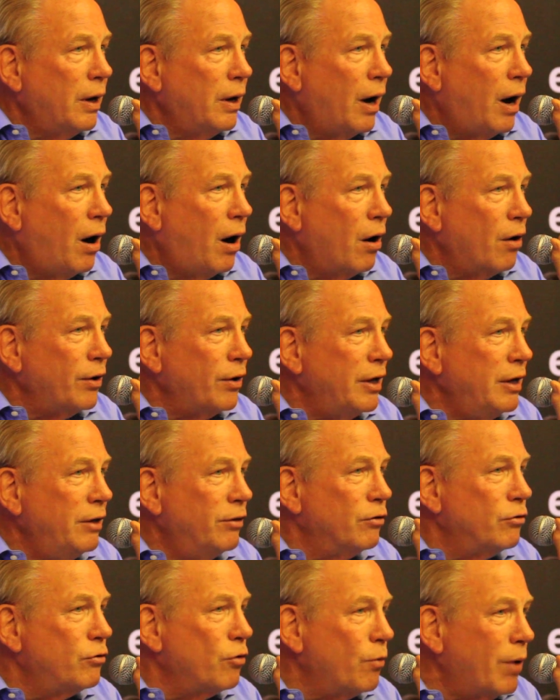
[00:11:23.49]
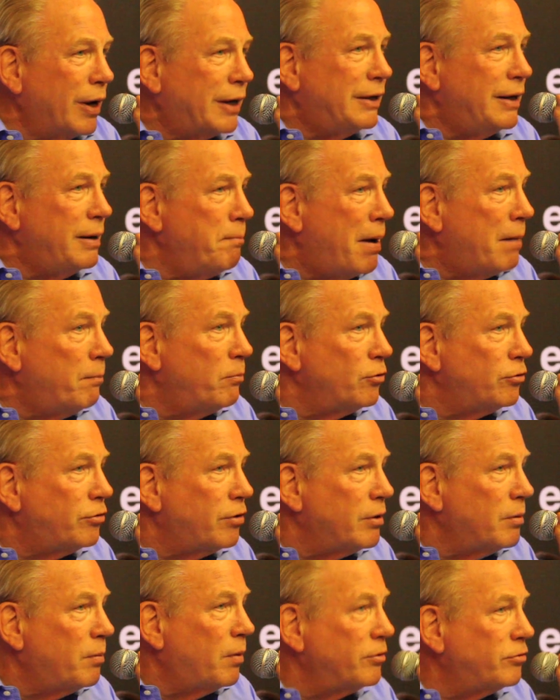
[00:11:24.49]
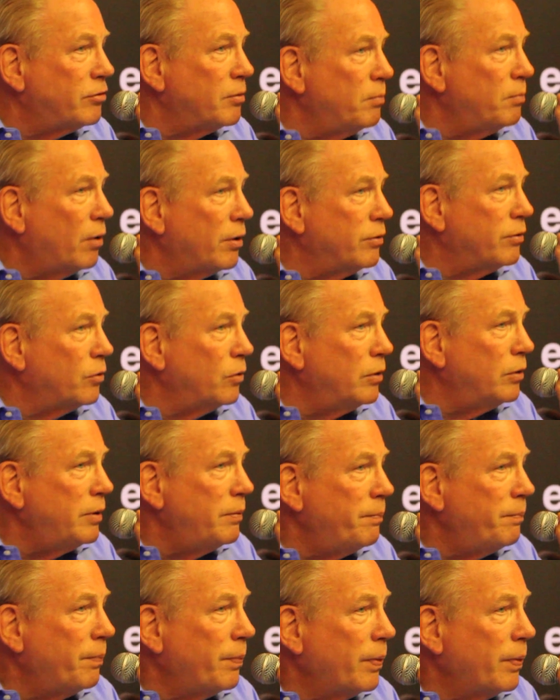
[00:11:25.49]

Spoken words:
are either directly members of the Muslim Brotherhood